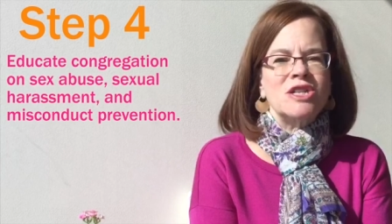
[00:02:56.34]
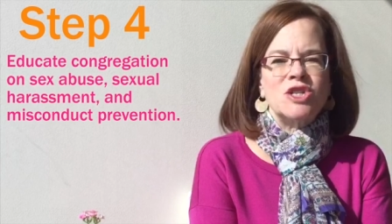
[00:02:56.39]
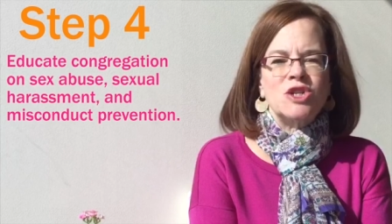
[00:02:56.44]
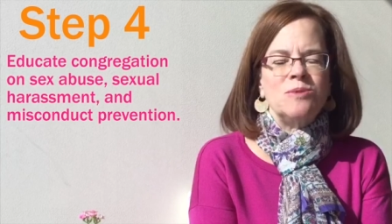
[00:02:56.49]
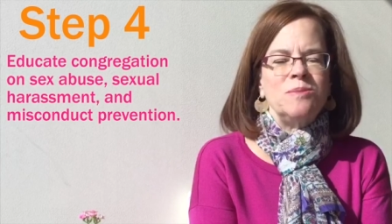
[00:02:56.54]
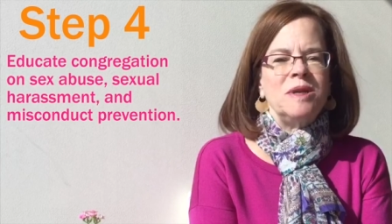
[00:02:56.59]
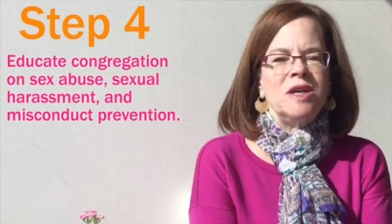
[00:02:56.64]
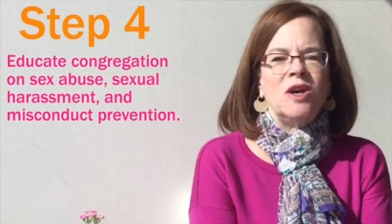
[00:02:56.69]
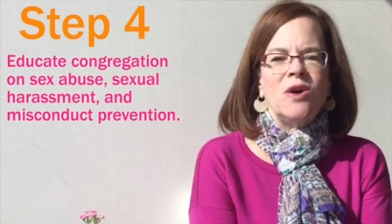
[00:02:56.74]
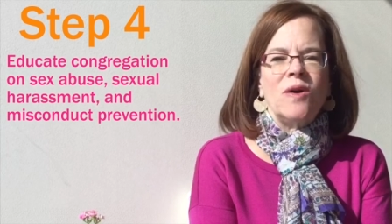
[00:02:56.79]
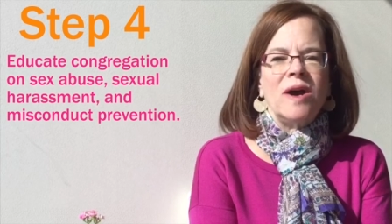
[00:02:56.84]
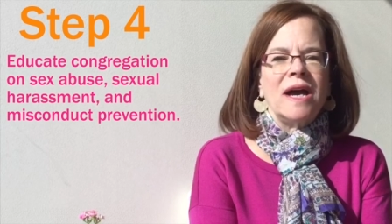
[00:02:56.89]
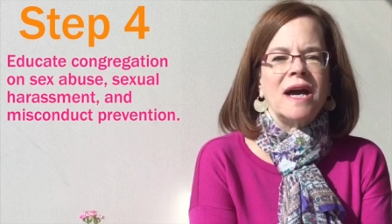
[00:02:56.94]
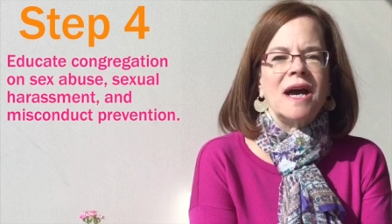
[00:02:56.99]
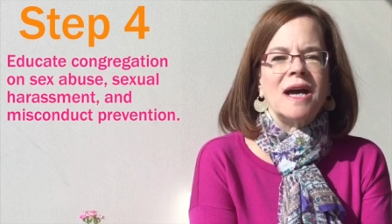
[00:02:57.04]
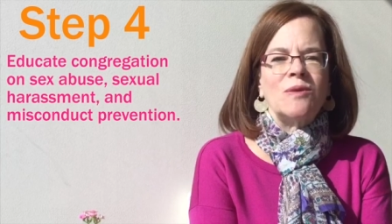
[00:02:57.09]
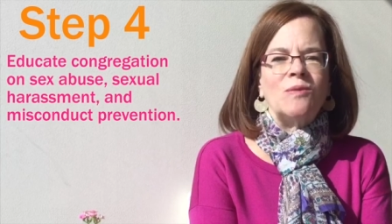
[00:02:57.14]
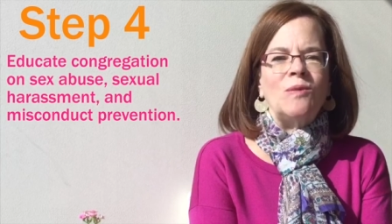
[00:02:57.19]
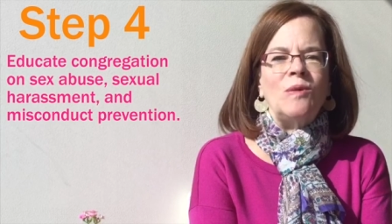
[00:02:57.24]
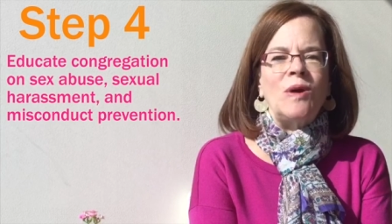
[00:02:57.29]
should be going
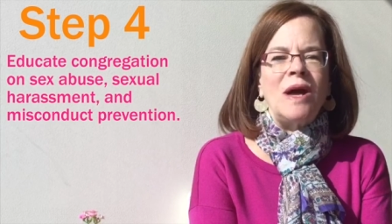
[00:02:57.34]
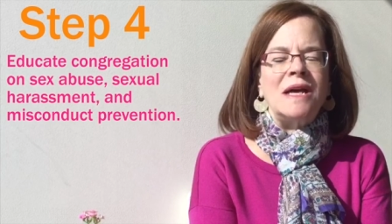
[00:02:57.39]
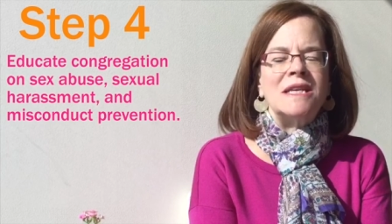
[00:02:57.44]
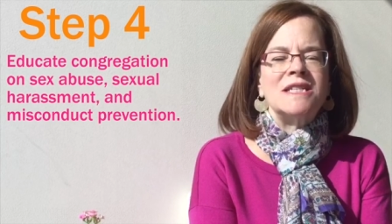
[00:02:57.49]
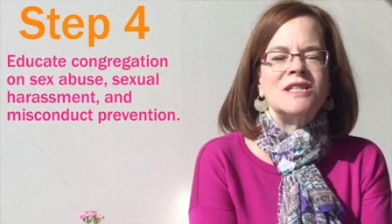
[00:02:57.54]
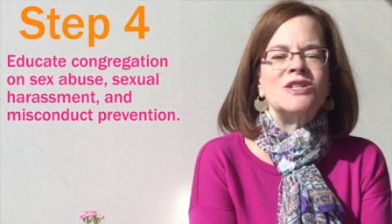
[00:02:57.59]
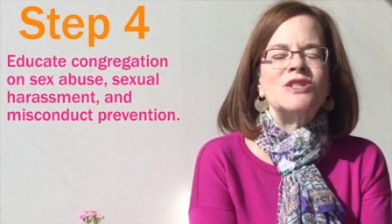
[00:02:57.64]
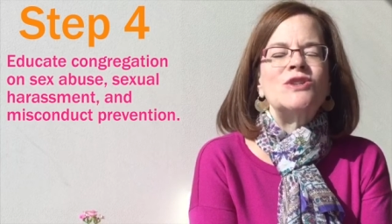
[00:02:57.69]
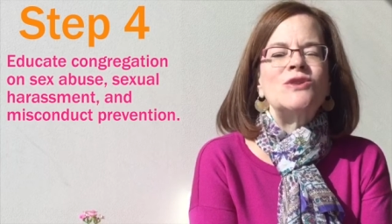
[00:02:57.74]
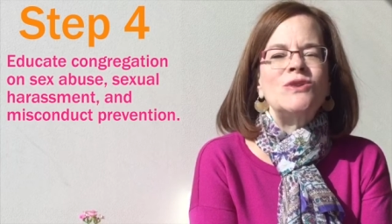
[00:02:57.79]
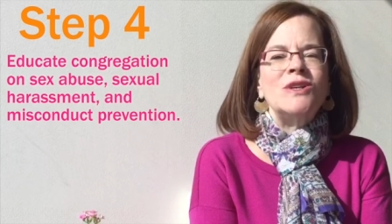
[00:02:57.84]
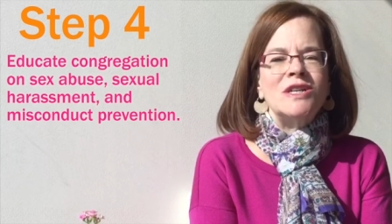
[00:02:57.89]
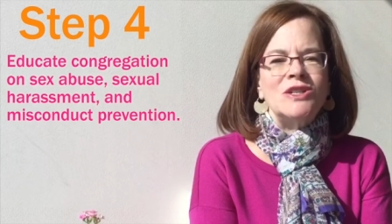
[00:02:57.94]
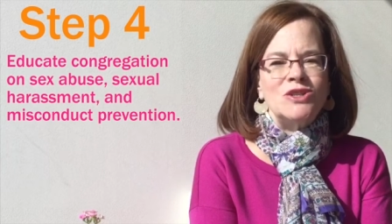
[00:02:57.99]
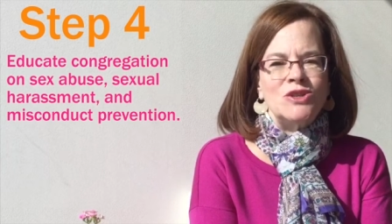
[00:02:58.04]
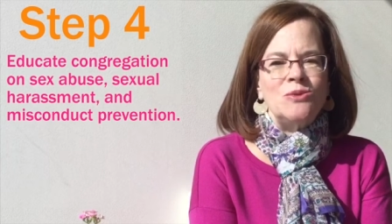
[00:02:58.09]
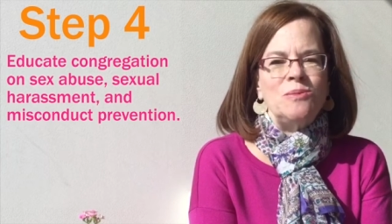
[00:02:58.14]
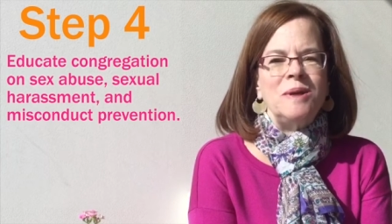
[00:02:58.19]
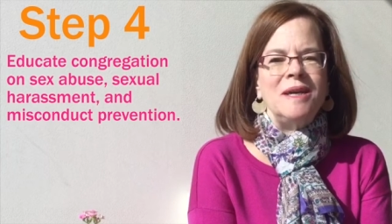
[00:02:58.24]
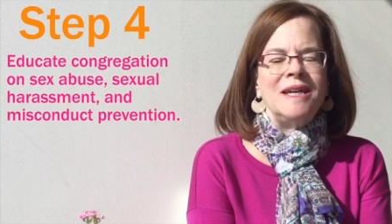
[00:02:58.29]
on as soon
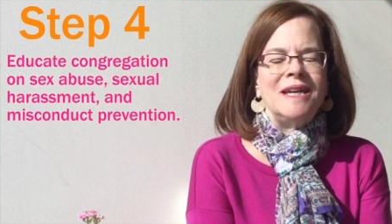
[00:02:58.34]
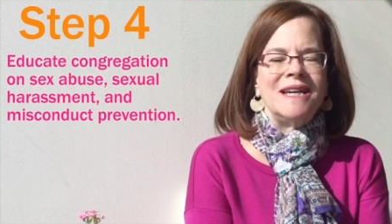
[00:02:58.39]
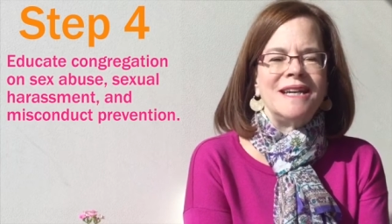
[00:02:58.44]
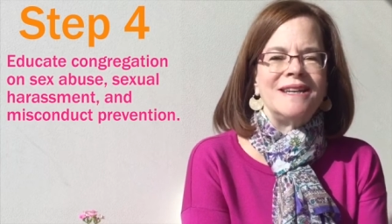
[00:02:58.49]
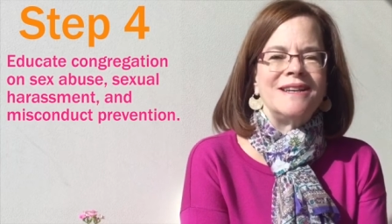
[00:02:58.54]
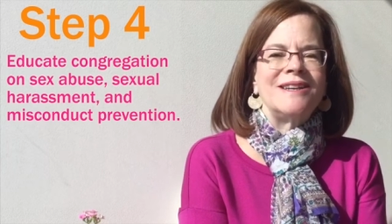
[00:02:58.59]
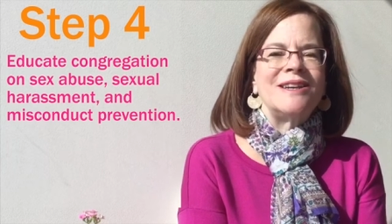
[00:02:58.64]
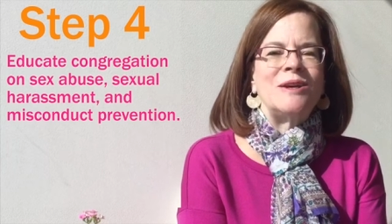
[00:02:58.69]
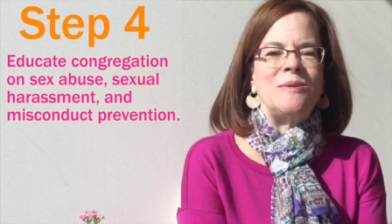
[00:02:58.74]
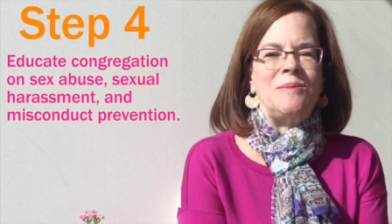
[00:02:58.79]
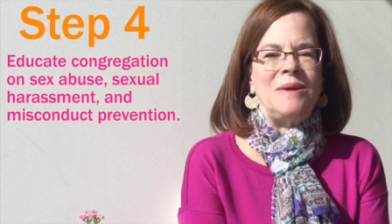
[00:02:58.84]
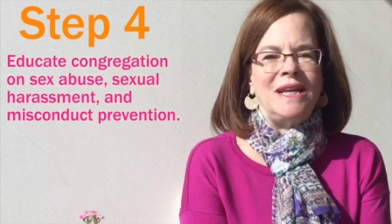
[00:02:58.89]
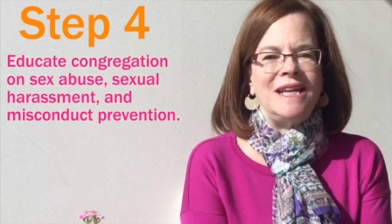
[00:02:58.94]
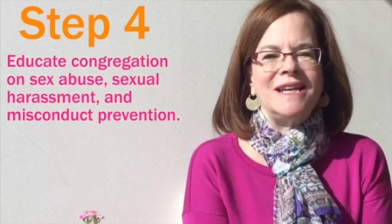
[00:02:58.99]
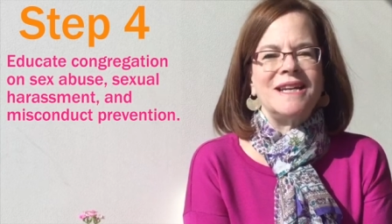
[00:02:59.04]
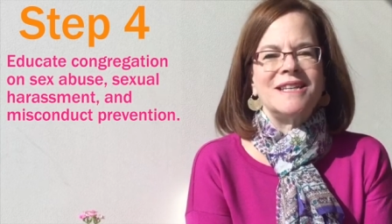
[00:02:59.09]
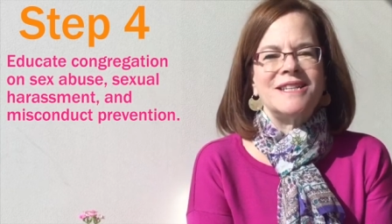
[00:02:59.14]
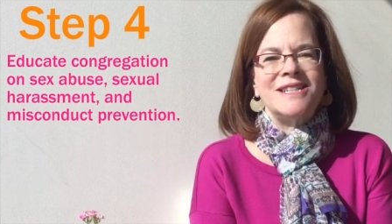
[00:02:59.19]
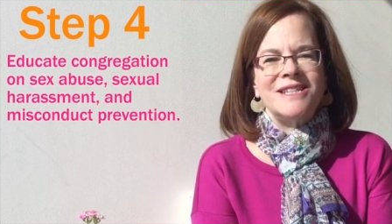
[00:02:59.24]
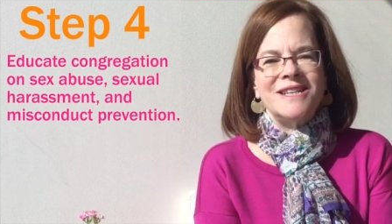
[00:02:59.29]
as you begin
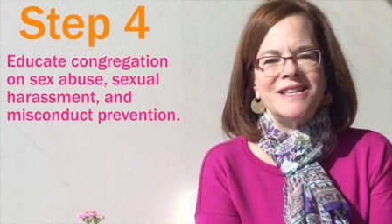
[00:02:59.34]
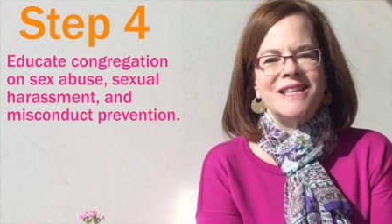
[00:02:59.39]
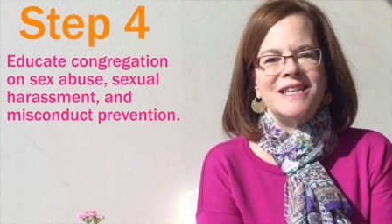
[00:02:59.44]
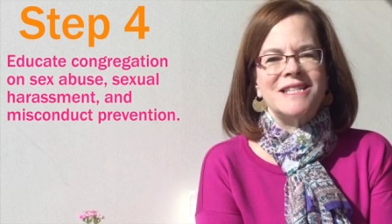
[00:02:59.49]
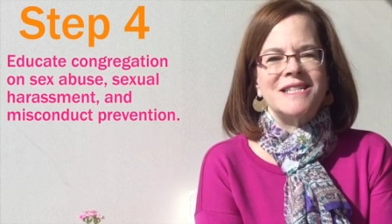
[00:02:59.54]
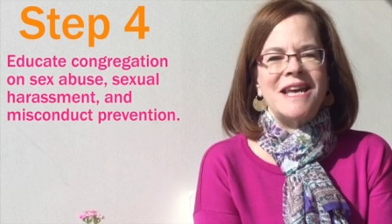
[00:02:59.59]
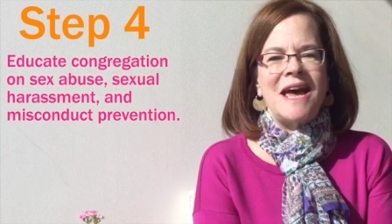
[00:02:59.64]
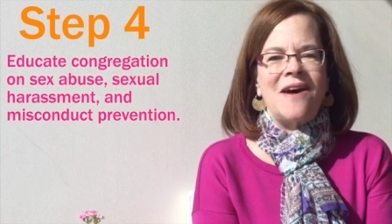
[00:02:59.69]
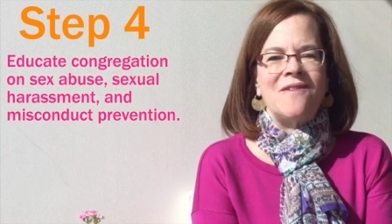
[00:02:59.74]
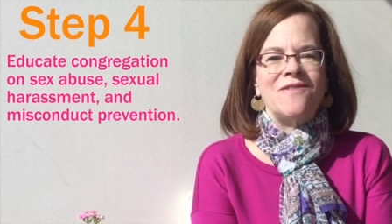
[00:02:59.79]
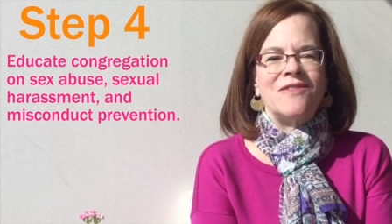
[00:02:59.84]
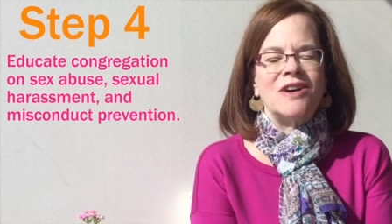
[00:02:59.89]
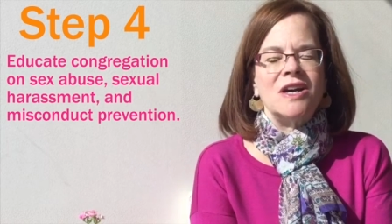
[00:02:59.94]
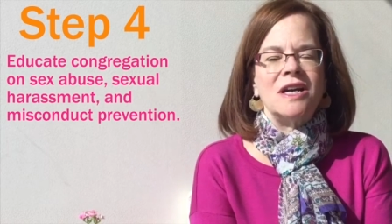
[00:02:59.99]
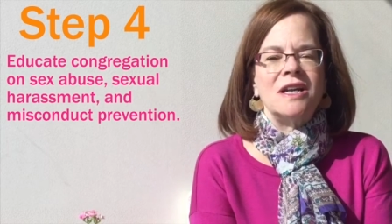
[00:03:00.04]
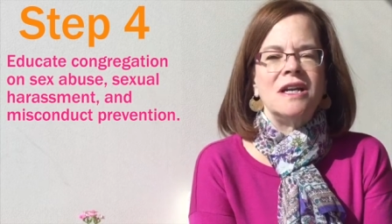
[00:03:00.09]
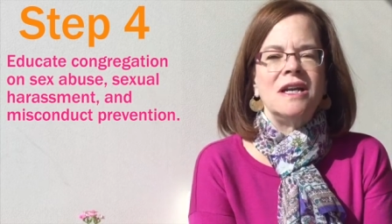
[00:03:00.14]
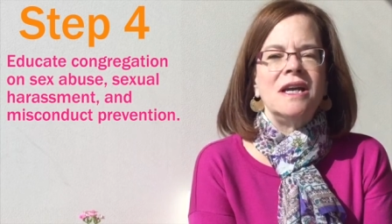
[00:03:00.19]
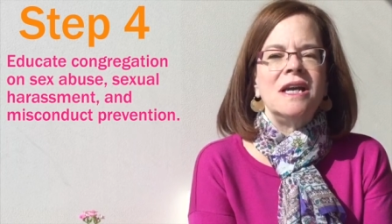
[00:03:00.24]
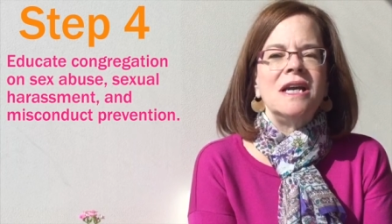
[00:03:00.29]
committing to this
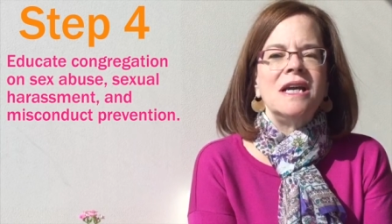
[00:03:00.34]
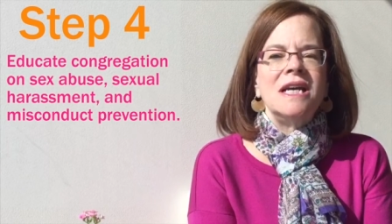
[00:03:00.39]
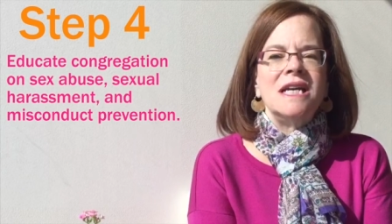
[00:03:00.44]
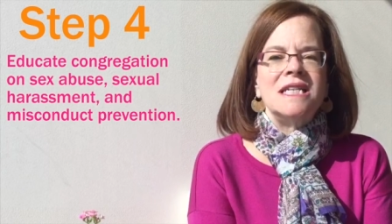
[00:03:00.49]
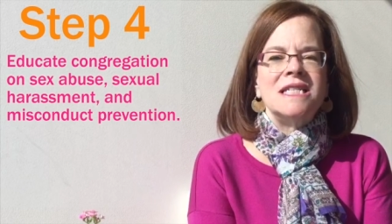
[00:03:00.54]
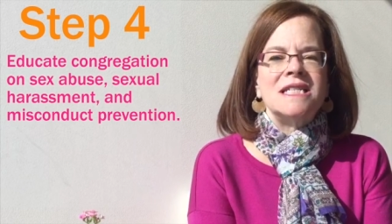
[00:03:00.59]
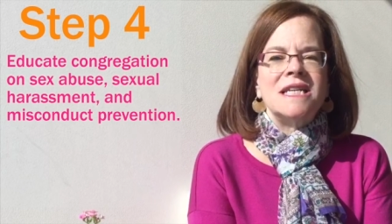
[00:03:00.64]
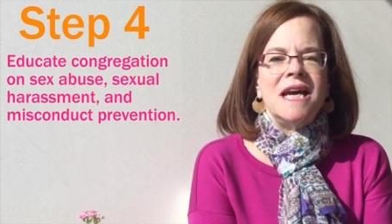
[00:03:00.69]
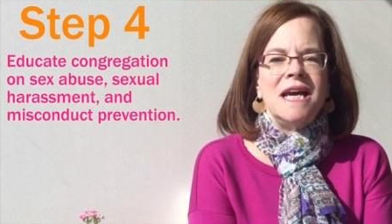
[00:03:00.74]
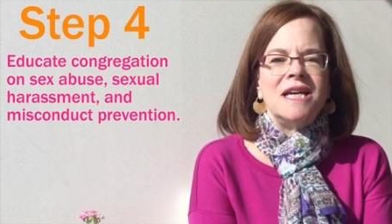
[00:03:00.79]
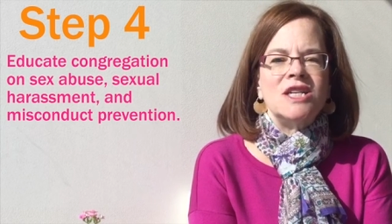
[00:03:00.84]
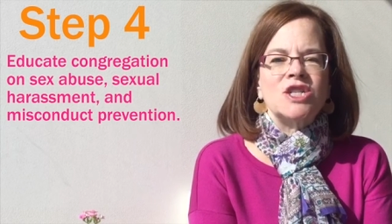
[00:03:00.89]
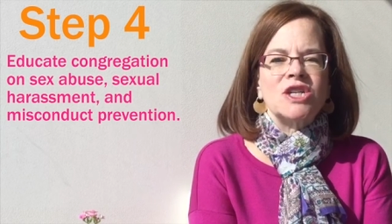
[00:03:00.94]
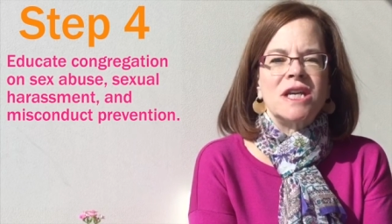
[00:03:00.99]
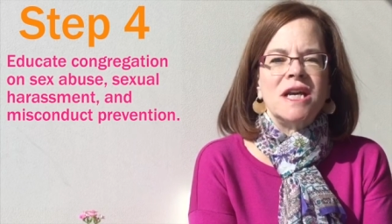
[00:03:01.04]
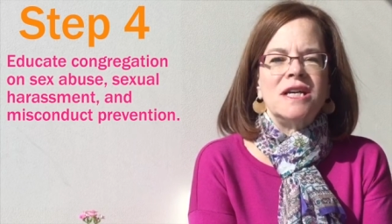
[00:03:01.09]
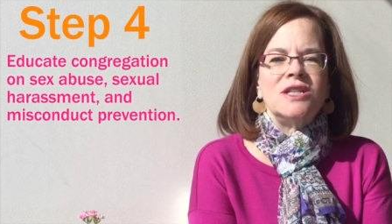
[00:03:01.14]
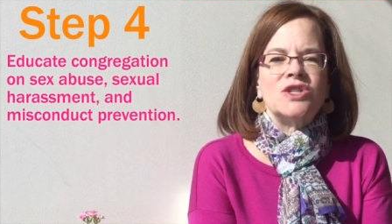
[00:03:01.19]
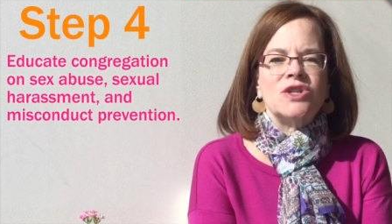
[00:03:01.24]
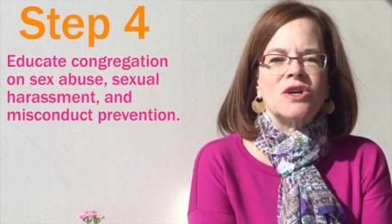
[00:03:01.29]
effort, is to
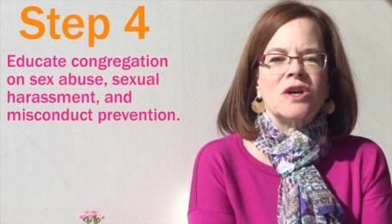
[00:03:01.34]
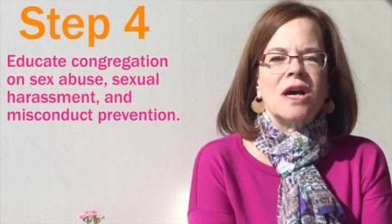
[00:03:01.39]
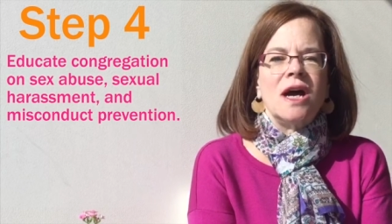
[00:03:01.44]
educate your